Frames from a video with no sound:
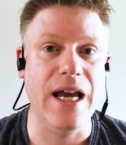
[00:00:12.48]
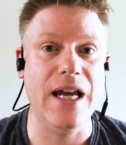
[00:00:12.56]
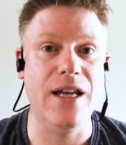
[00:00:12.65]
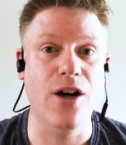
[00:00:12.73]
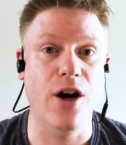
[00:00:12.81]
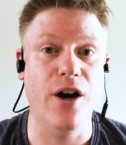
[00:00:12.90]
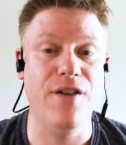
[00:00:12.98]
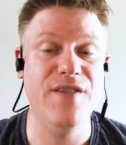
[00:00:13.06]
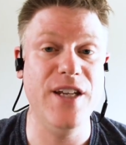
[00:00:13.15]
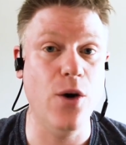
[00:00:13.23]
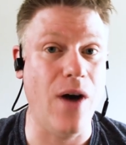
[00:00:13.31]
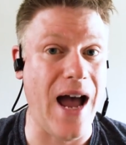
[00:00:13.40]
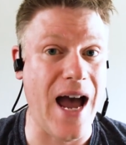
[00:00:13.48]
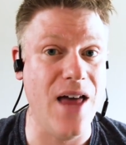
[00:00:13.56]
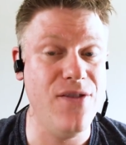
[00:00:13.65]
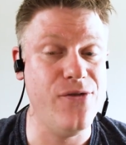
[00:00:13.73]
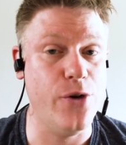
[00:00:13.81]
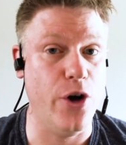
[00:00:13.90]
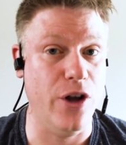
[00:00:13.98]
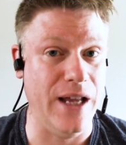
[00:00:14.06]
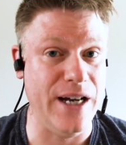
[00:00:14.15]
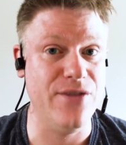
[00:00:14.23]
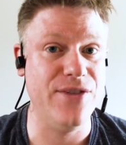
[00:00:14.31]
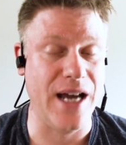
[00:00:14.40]
in our video ad for our
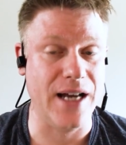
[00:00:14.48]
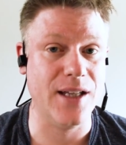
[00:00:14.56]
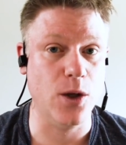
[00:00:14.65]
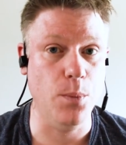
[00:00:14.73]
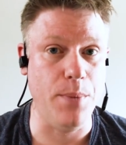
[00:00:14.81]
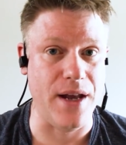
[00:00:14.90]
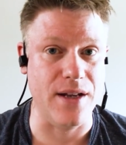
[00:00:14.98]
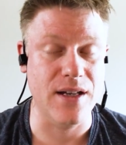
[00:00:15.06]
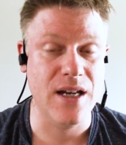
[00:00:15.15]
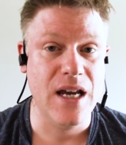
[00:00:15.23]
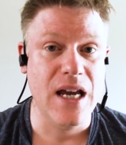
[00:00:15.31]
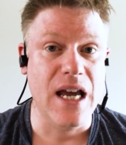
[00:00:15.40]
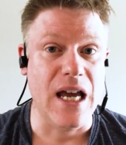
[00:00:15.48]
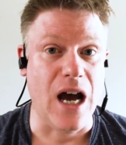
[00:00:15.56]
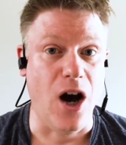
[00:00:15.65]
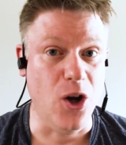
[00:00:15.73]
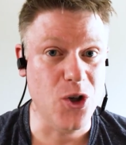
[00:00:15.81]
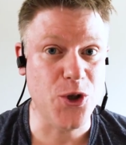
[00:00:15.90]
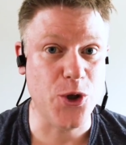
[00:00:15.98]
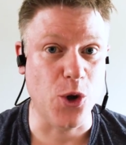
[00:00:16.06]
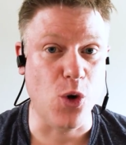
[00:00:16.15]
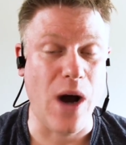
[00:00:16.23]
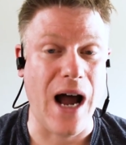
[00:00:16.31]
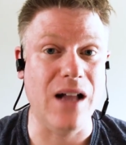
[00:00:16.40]
line of tactical pen.
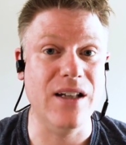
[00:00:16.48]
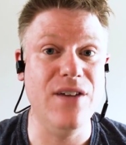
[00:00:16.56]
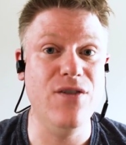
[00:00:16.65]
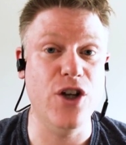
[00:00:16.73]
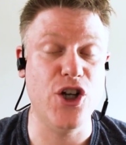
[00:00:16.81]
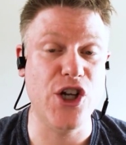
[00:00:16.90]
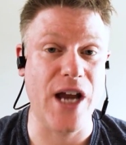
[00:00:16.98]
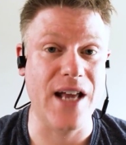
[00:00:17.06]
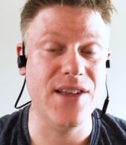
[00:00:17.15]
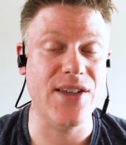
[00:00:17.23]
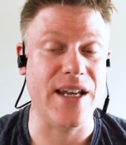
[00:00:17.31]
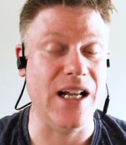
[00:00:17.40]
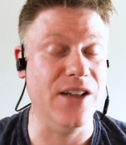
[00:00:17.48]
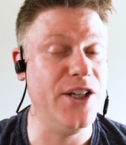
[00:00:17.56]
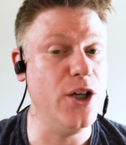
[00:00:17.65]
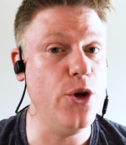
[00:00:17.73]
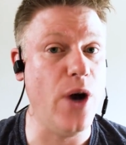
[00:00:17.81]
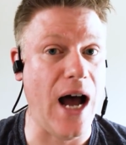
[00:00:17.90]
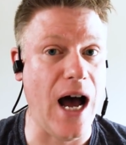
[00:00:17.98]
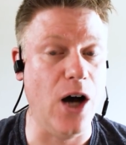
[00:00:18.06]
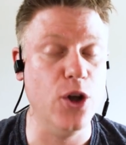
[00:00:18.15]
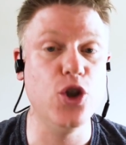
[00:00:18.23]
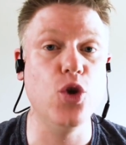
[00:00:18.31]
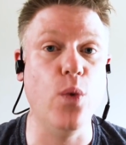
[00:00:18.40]
Also, I'll give you a chance and I'll tell you
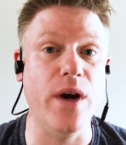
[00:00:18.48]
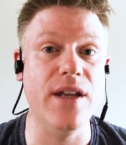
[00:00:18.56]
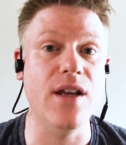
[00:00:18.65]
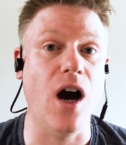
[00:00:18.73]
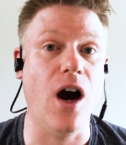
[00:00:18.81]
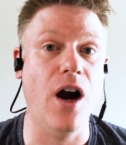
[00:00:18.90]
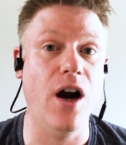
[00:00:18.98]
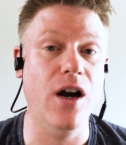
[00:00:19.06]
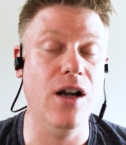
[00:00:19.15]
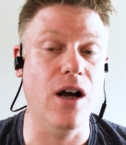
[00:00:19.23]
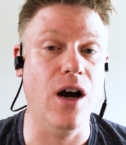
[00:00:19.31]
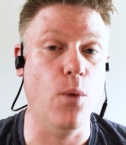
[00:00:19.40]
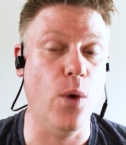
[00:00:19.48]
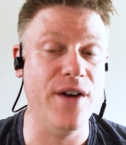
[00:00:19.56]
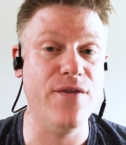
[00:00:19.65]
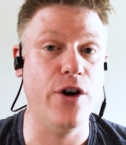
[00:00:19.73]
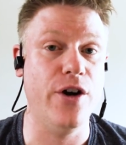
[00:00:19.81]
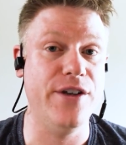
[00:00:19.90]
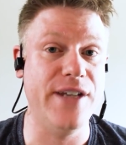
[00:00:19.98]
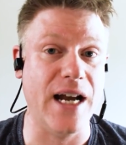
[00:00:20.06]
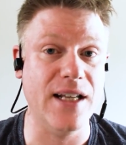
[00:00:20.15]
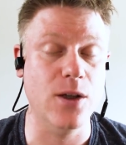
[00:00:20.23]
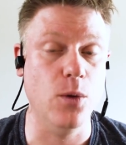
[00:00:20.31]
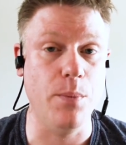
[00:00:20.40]
how to win one of our
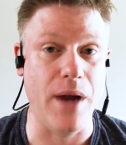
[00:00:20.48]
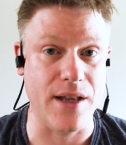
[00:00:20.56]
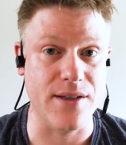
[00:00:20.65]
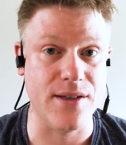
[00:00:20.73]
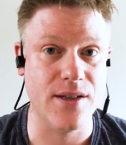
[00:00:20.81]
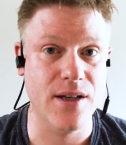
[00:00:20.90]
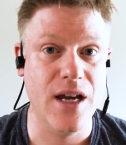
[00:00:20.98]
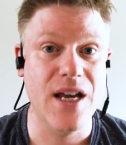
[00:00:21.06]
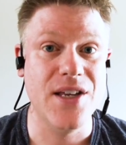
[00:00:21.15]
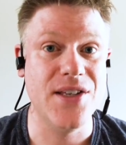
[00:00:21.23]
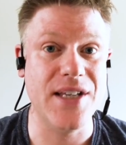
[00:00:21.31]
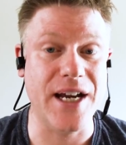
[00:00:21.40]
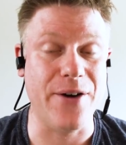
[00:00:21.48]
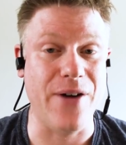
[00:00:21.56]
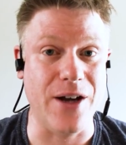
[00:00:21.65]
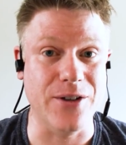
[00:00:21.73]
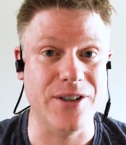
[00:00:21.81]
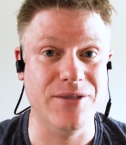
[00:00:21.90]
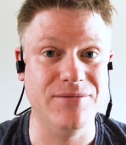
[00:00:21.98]
tactical pens. Stick around.